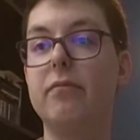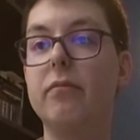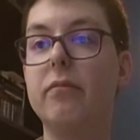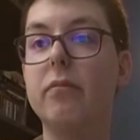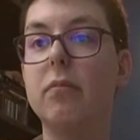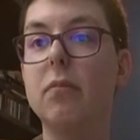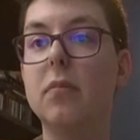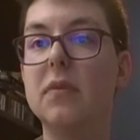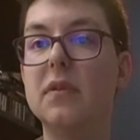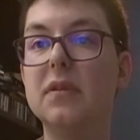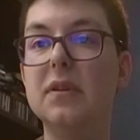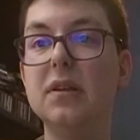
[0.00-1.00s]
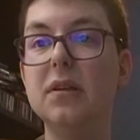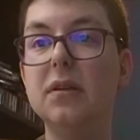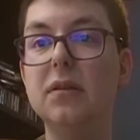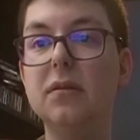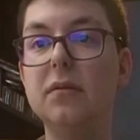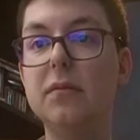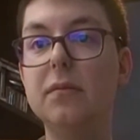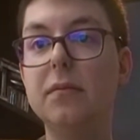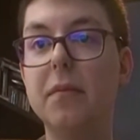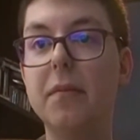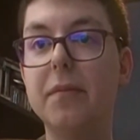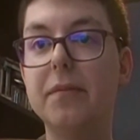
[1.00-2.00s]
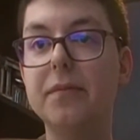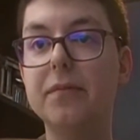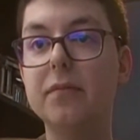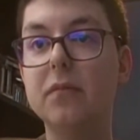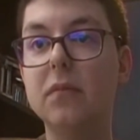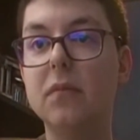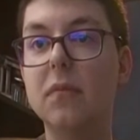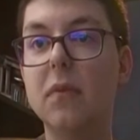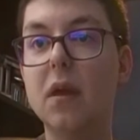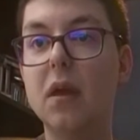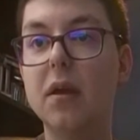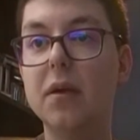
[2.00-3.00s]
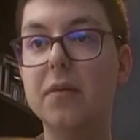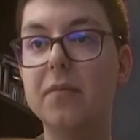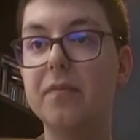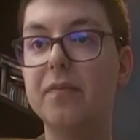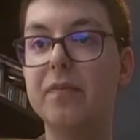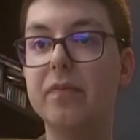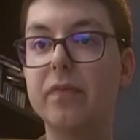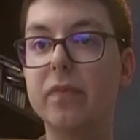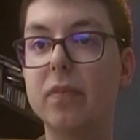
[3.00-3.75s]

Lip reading: [no speech]